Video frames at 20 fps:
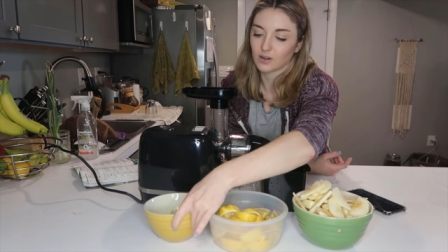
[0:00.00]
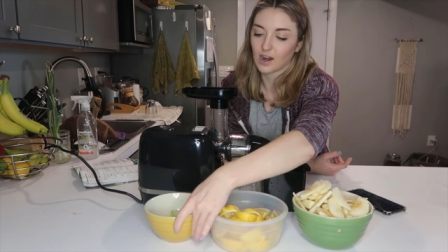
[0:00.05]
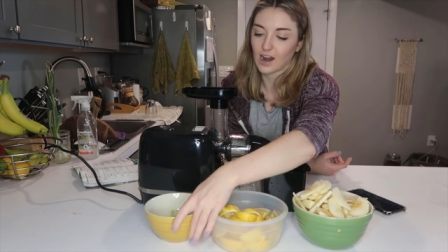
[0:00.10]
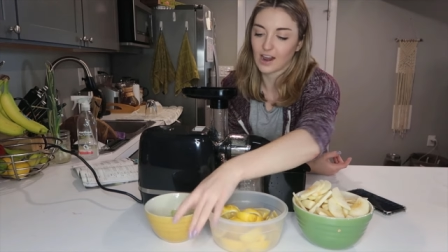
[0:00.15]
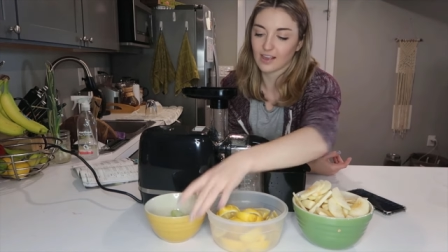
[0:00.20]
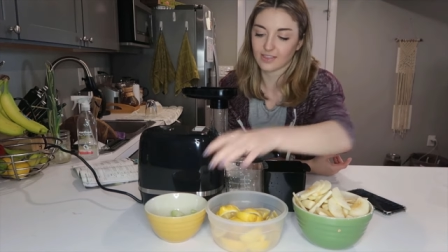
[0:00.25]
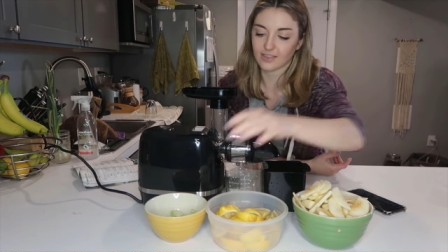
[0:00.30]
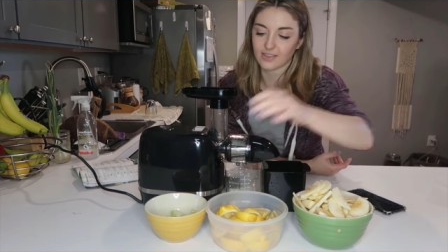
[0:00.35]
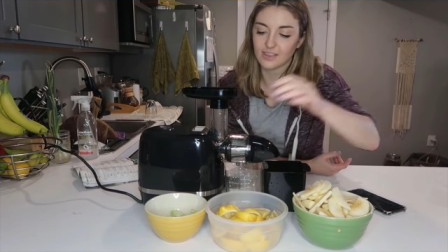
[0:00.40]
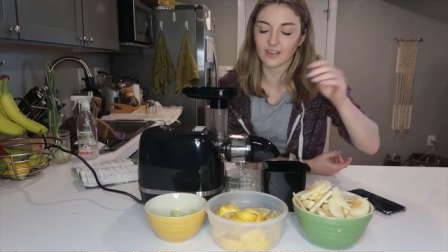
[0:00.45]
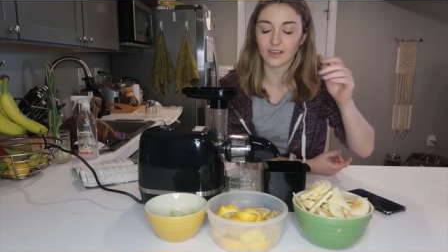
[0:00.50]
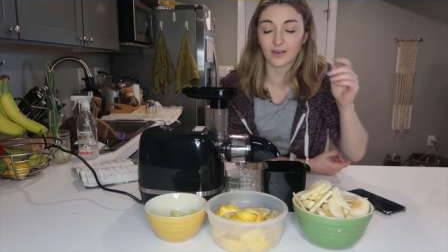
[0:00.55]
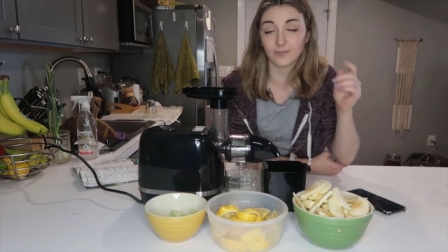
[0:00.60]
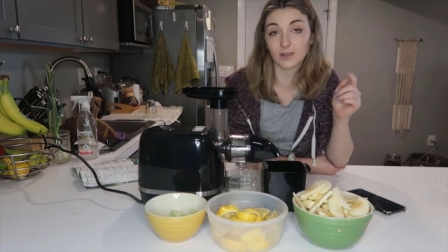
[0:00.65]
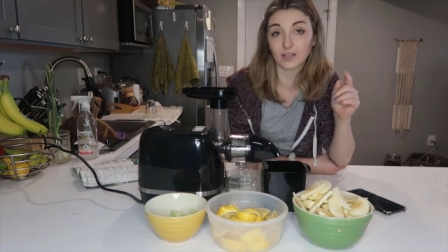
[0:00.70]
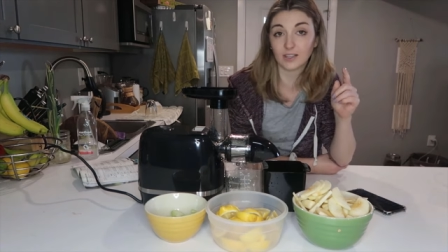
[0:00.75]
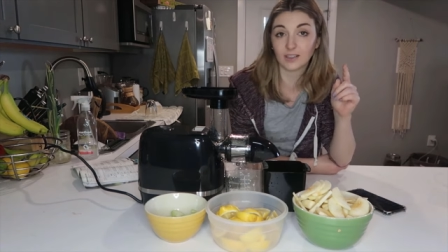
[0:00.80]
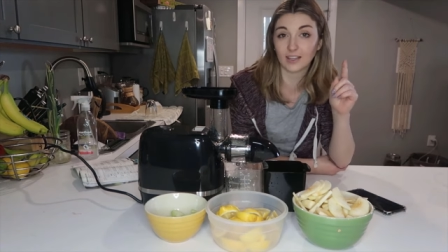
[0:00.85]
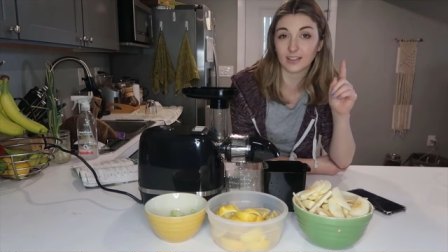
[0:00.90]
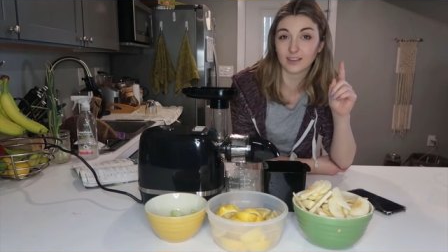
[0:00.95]
I think I'm
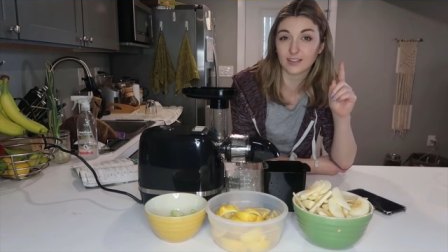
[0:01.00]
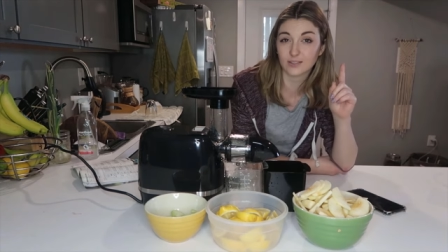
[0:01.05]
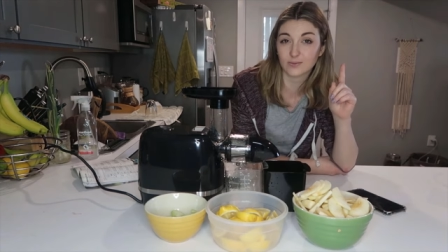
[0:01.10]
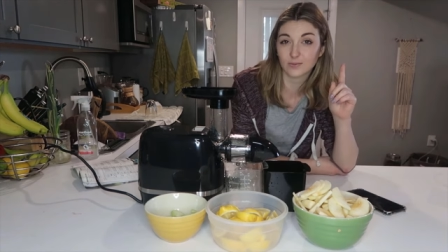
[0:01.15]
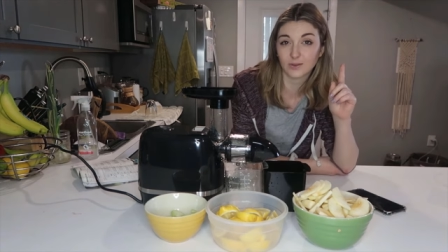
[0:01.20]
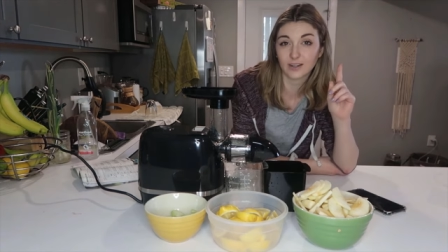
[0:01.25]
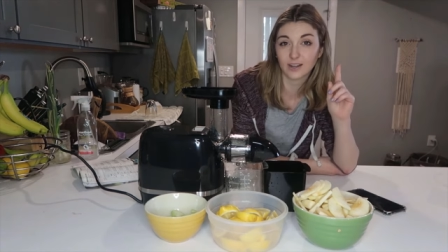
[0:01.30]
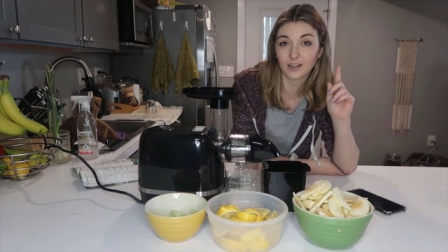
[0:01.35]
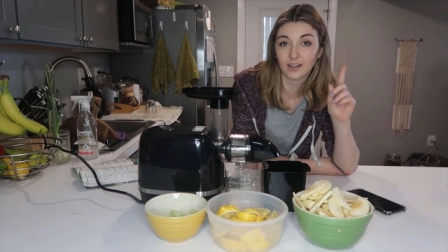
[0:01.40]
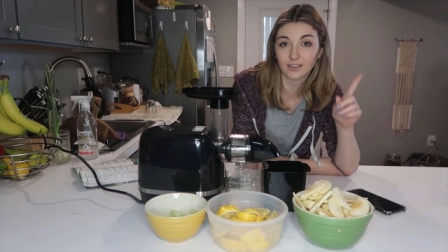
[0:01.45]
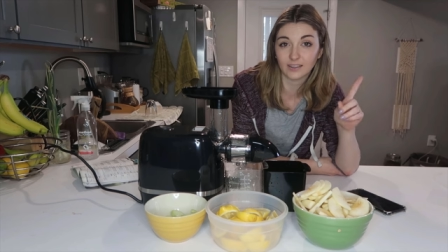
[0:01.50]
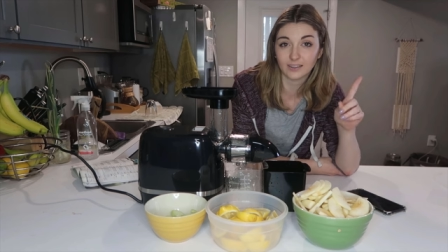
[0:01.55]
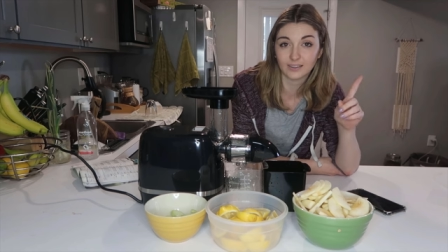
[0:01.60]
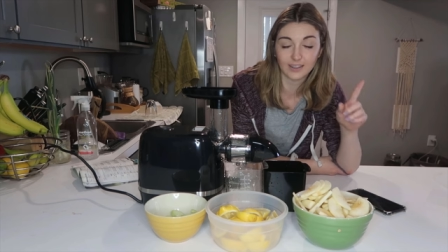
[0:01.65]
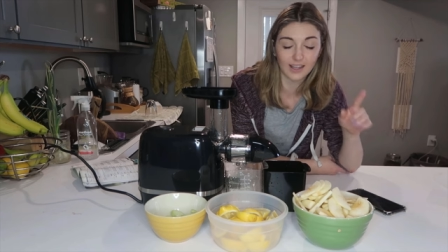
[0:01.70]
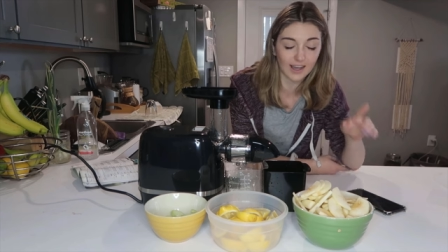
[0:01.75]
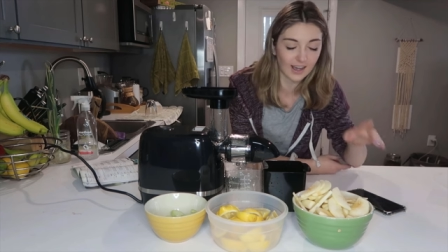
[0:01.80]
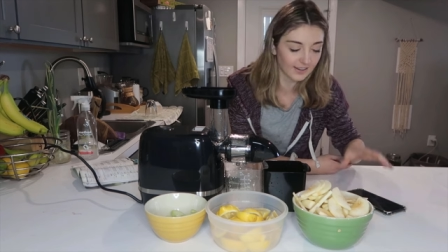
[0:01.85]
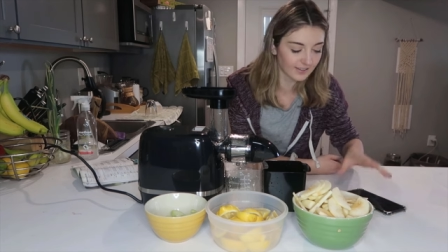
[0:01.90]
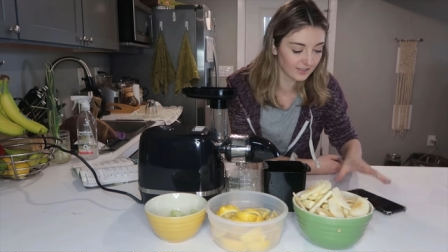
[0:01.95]
gonna like this one a
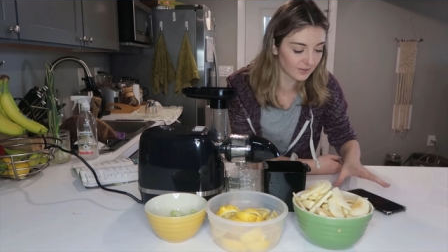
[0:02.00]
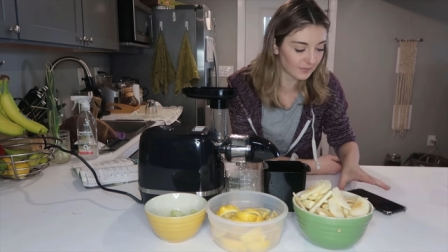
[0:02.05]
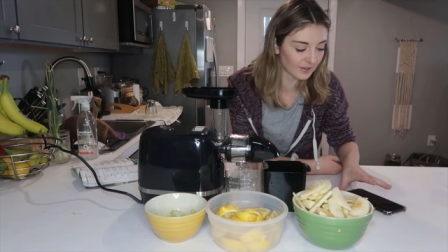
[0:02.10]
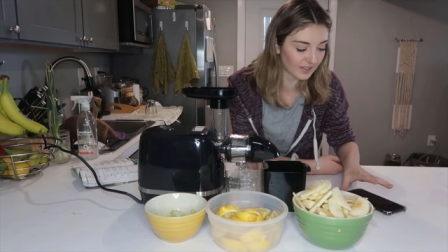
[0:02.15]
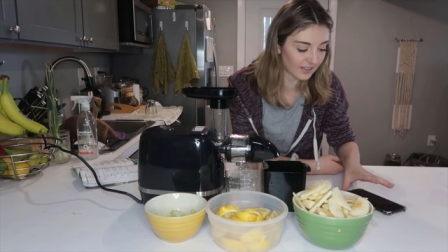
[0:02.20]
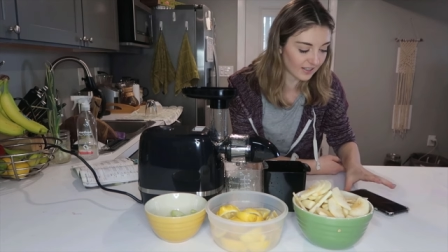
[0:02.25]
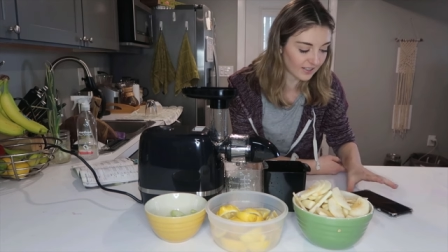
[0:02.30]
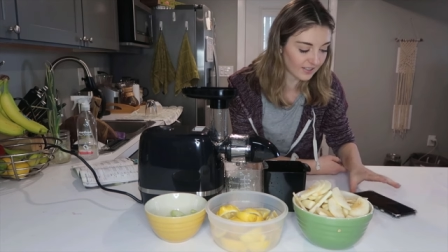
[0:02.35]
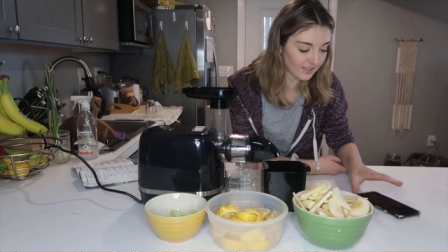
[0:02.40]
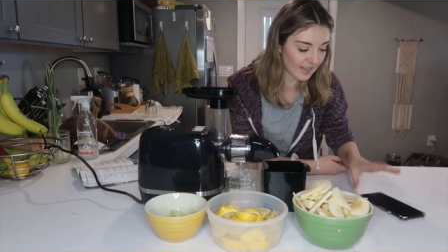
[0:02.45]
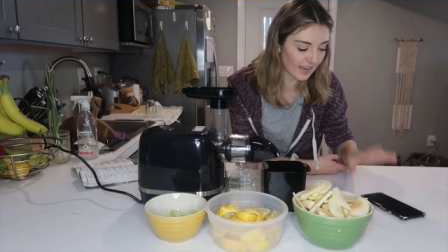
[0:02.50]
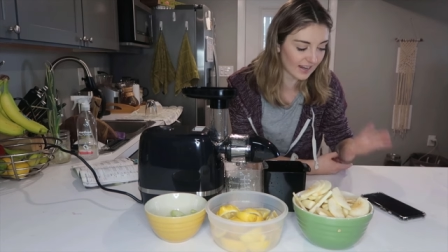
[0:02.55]
lot because